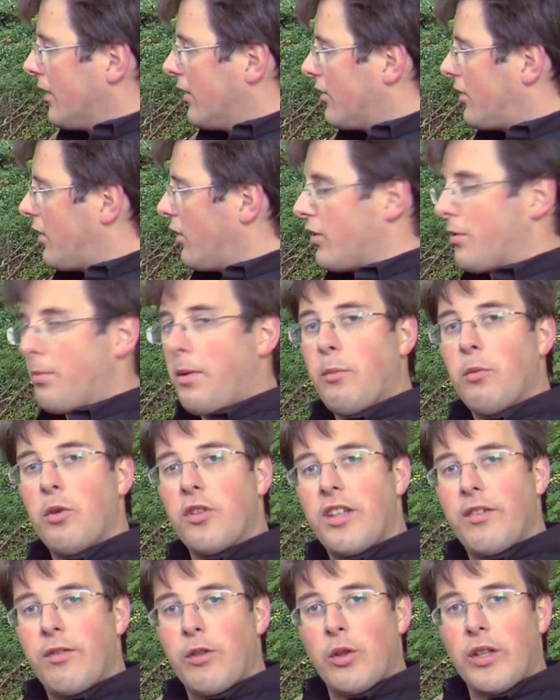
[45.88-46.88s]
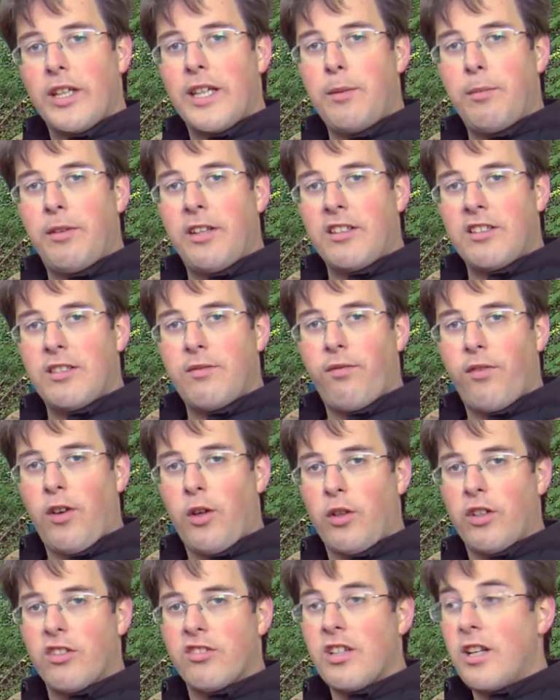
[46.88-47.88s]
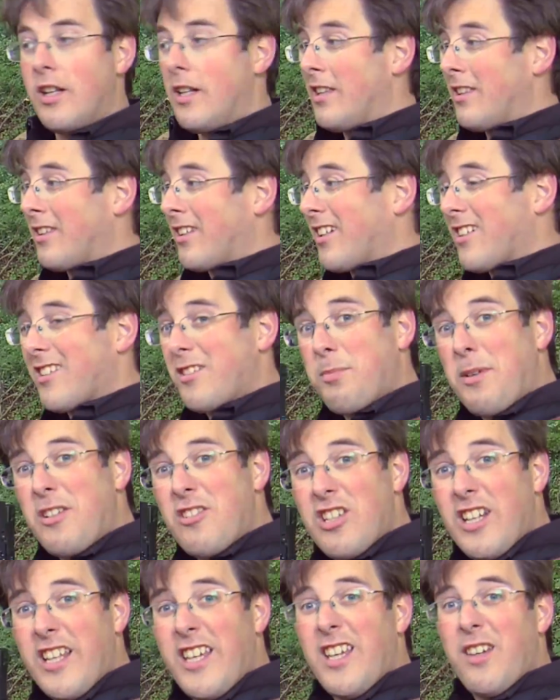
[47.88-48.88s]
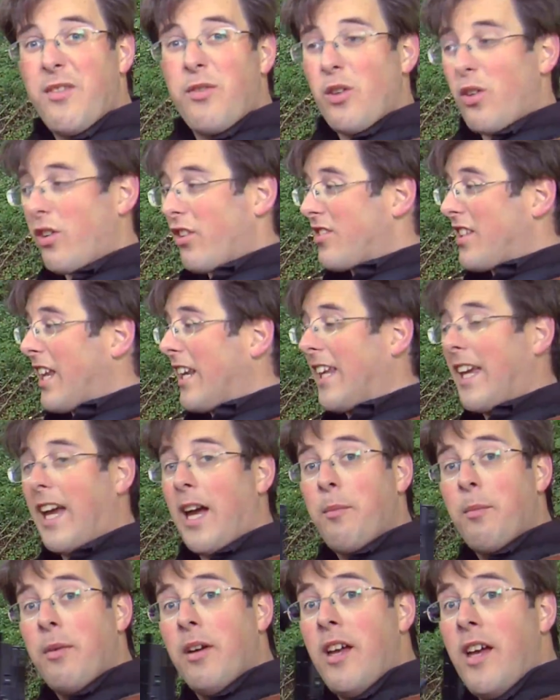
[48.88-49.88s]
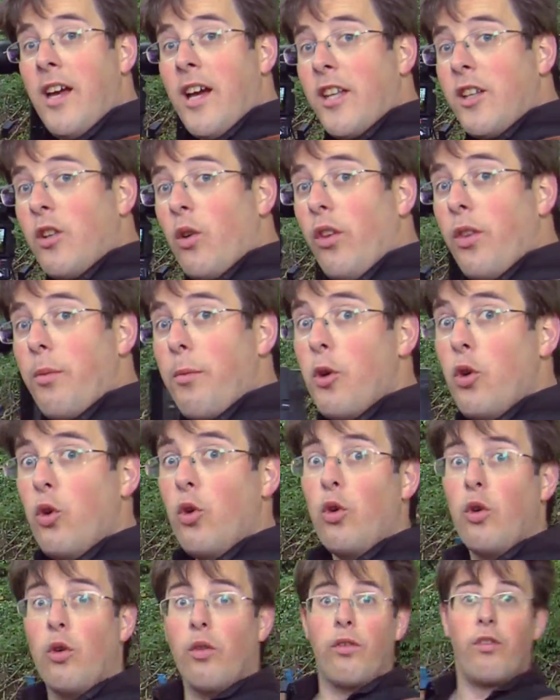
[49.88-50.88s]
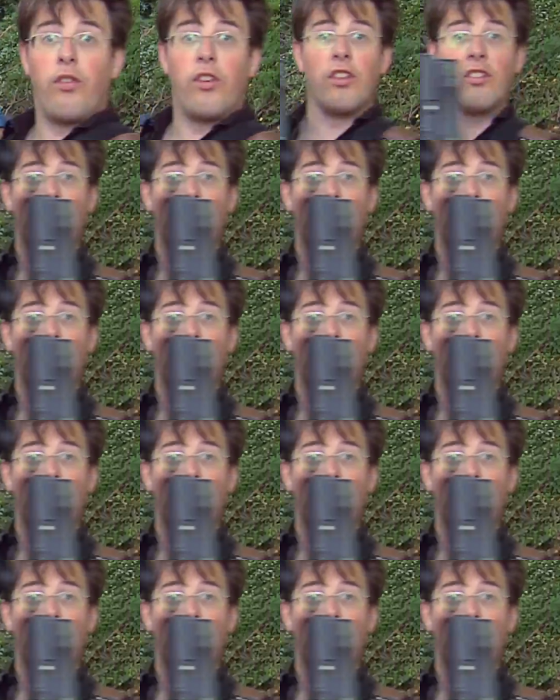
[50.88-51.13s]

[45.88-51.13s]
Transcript: So it's a bit more difficult to keep things in focus, especially if you're on a Steadicam and you're on the move.